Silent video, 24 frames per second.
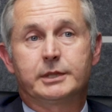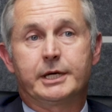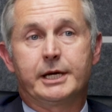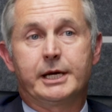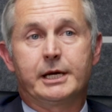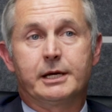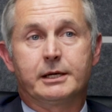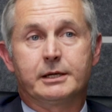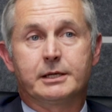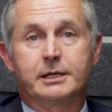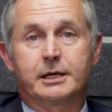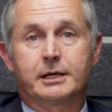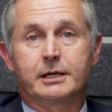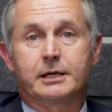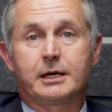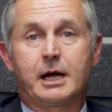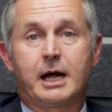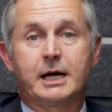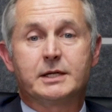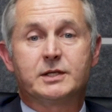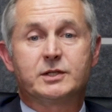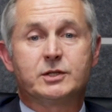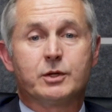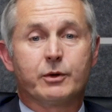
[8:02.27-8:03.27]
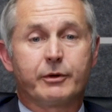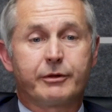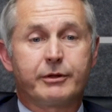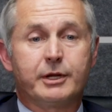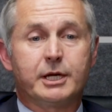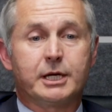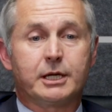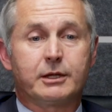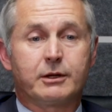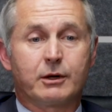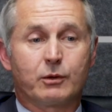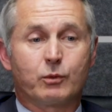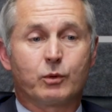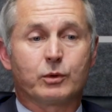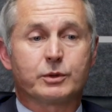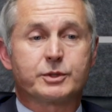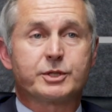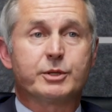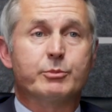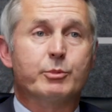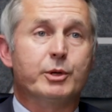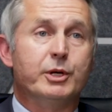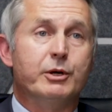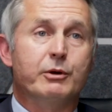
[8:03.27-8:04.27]
And I still think there were
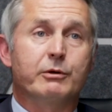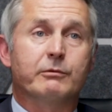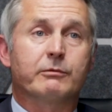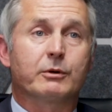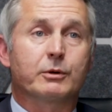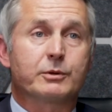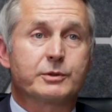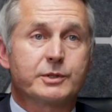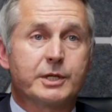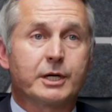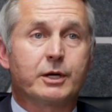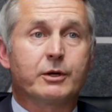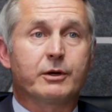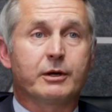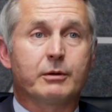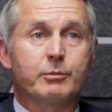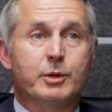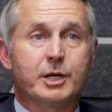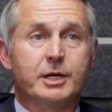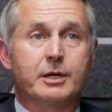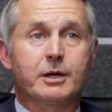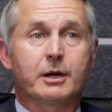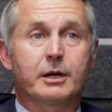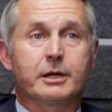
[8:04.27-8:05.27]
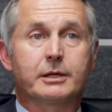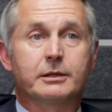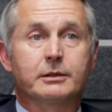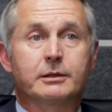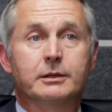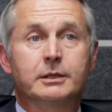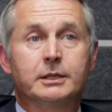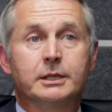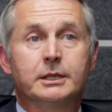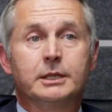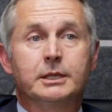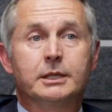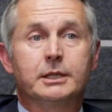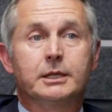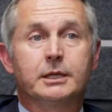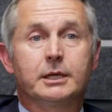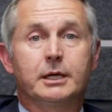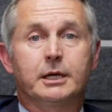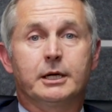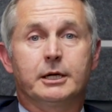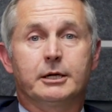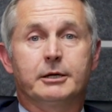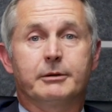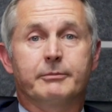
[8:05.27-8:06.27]
some maneuvers that could have been done
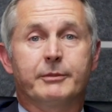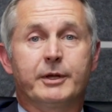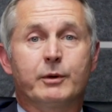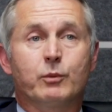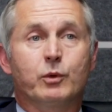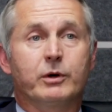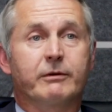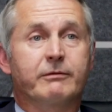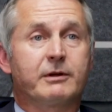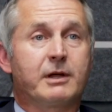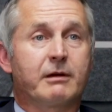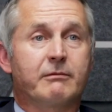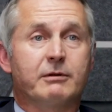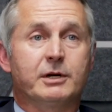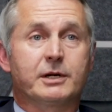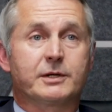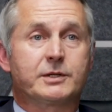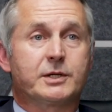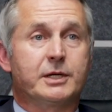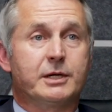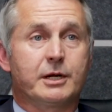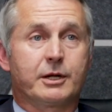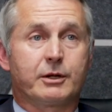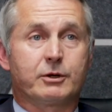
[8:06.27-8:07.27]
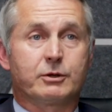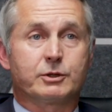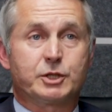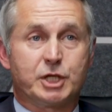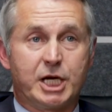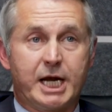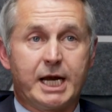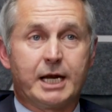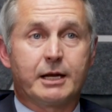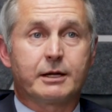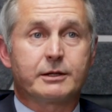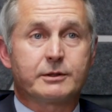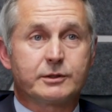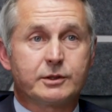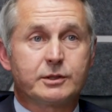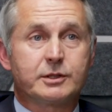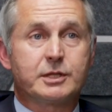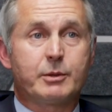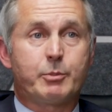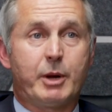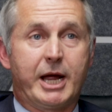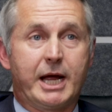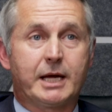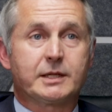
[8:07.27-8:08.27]
that would have given us another chance
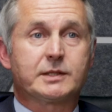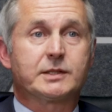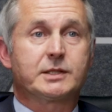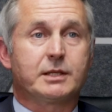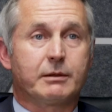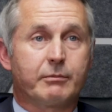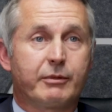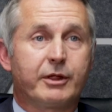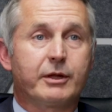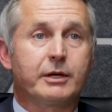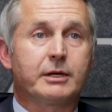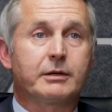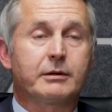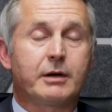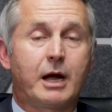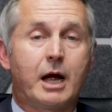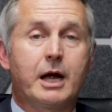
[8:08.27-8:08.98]
to pass something.